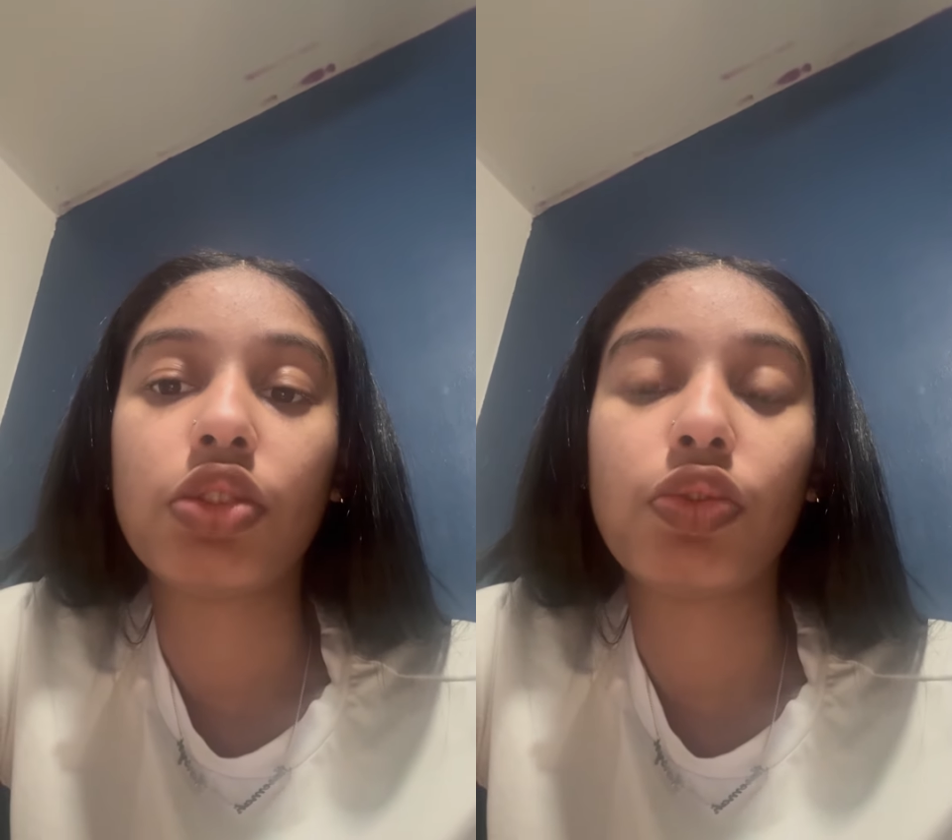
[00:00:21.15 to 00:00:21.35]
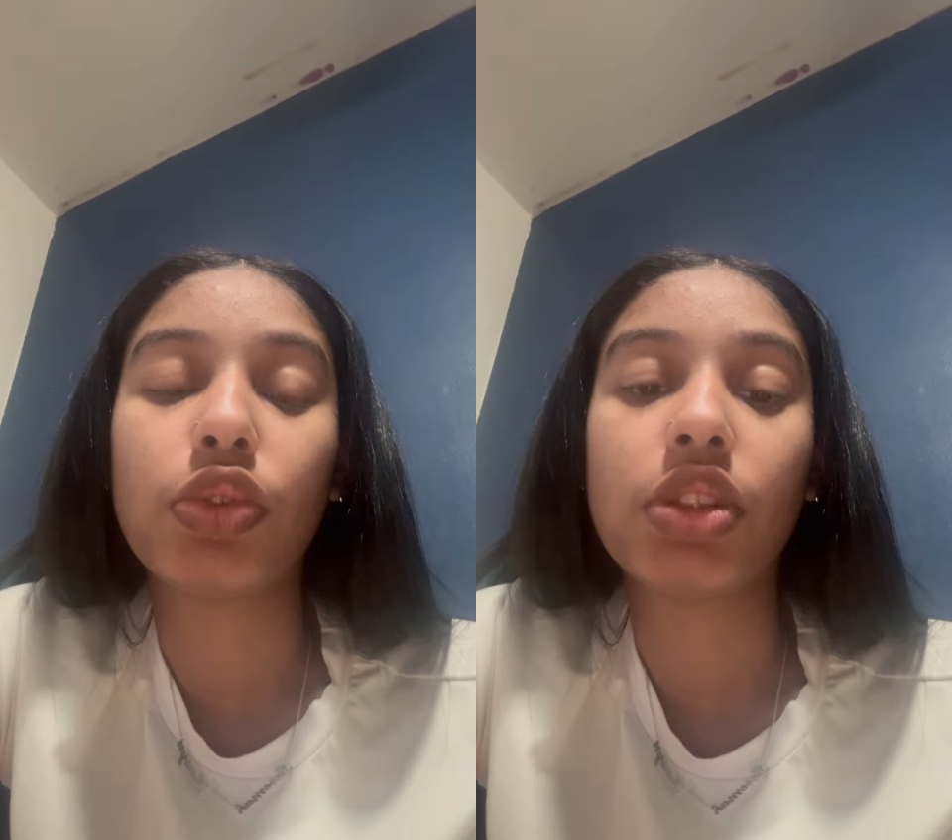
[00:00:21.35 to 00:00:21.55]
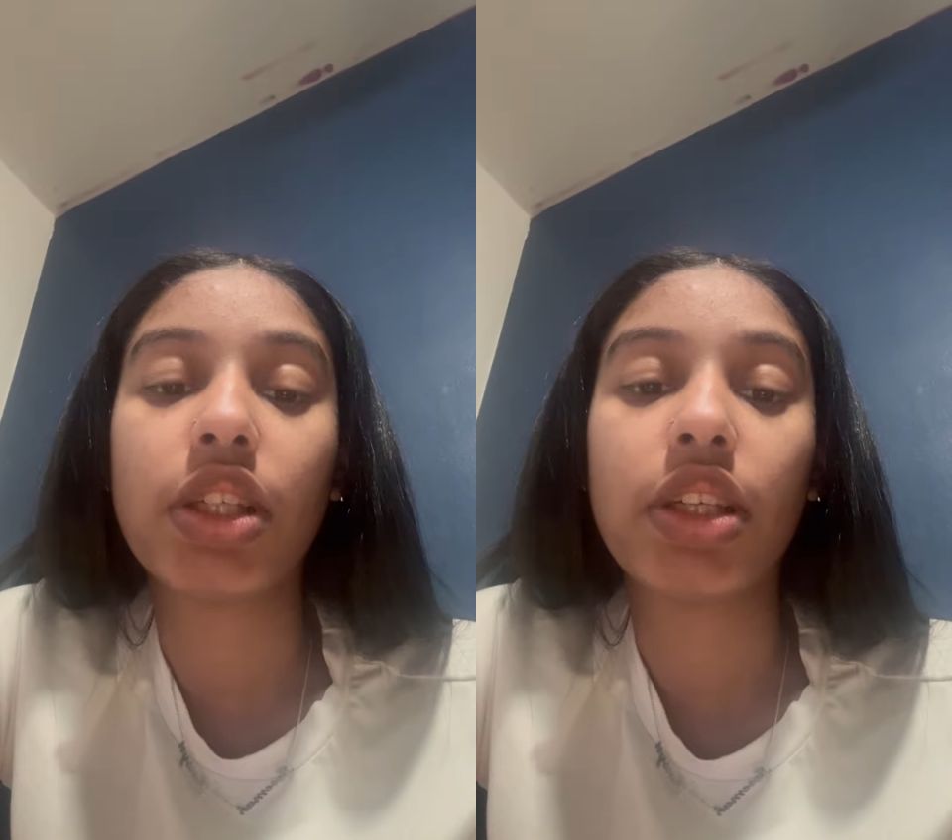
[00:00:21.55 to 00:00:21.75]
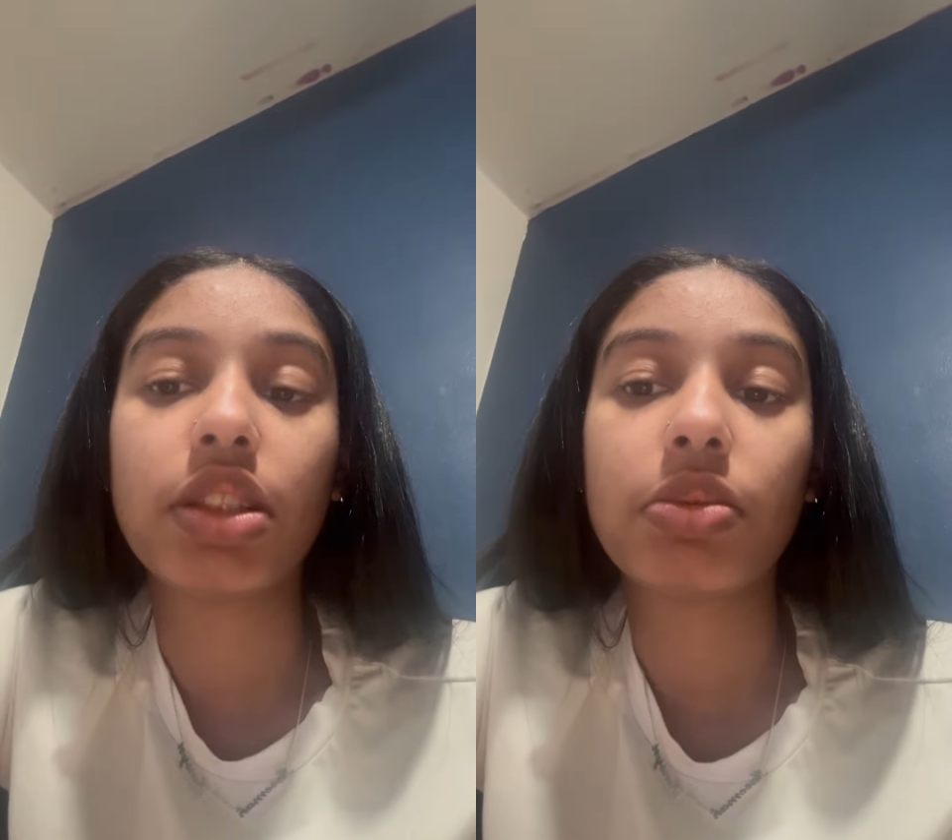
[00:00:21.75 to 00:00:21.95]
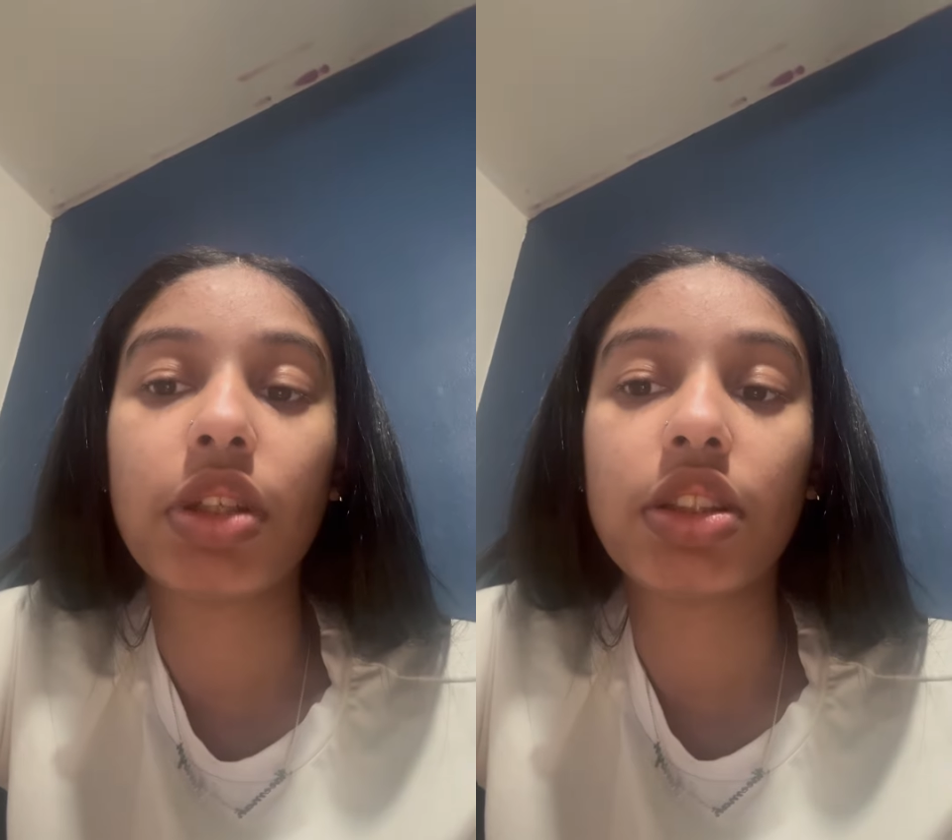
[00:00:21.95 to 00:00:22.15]
rules, and
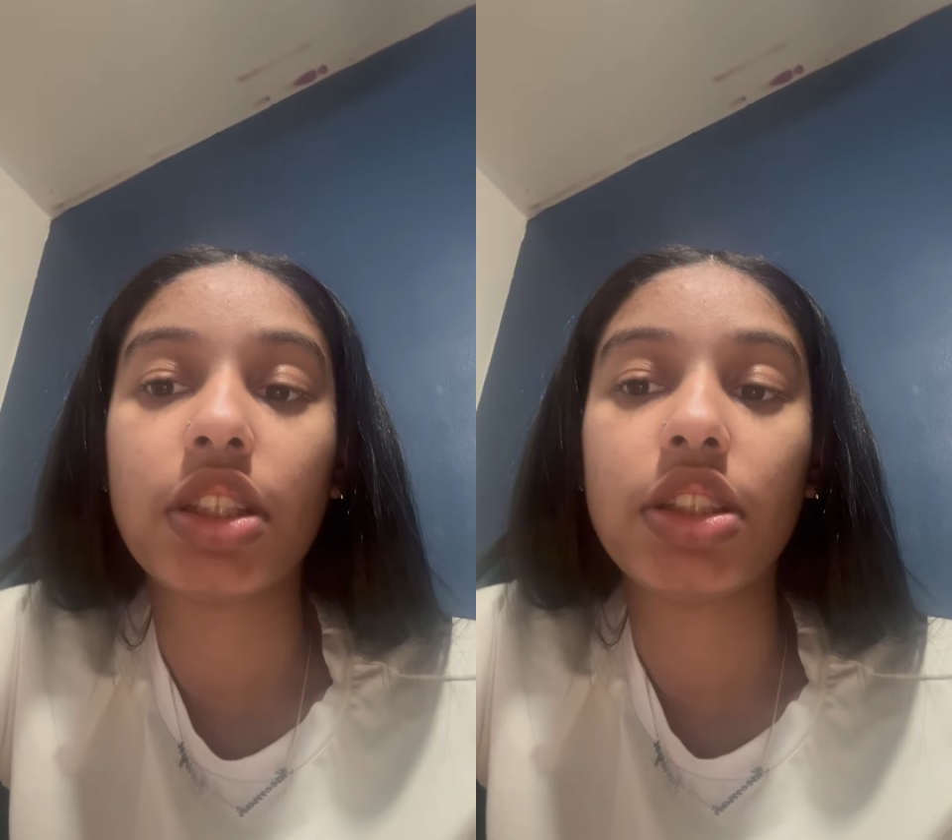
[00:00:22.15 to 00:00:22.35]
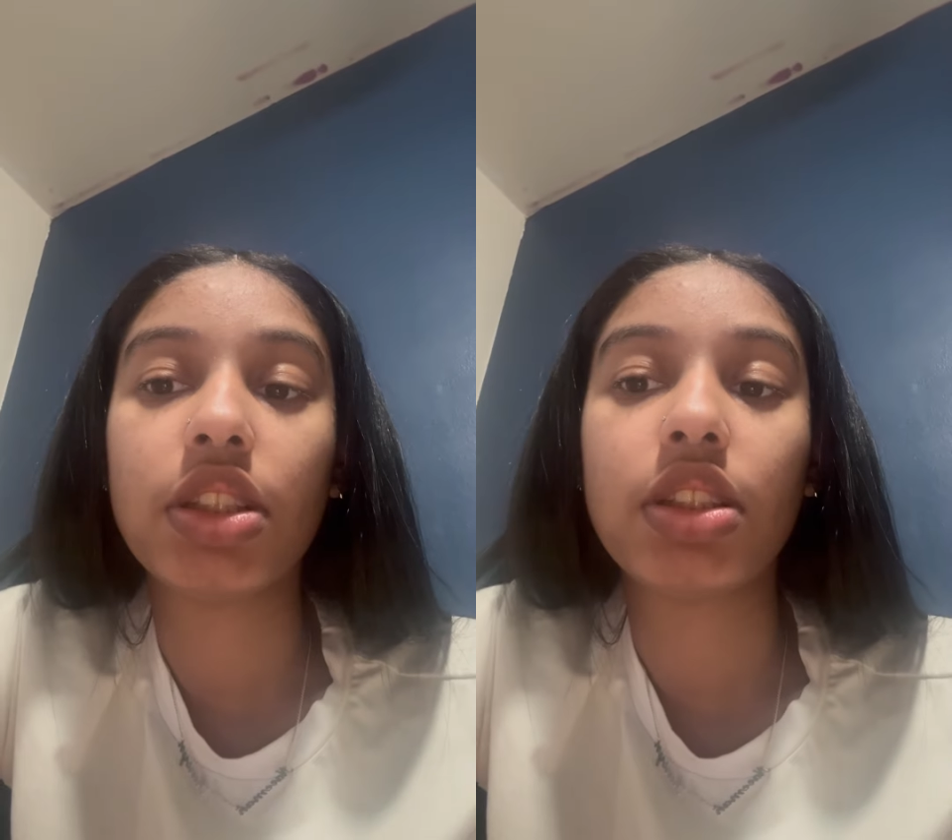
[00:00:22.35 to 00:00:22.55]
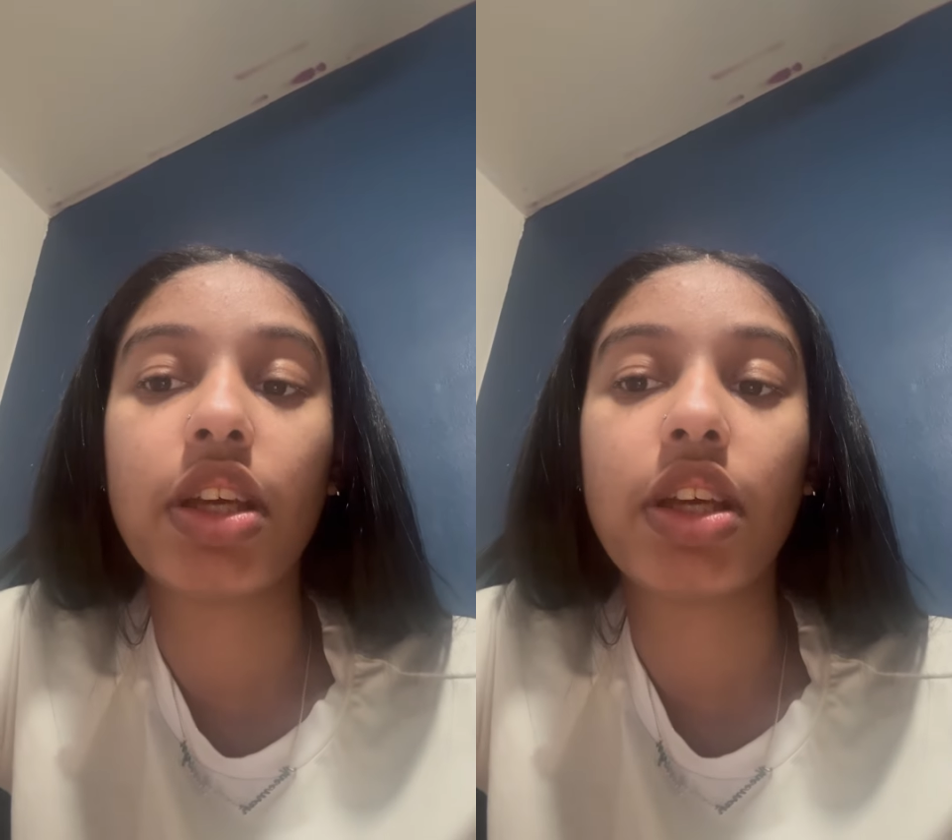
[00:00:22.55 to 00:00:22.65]
expectations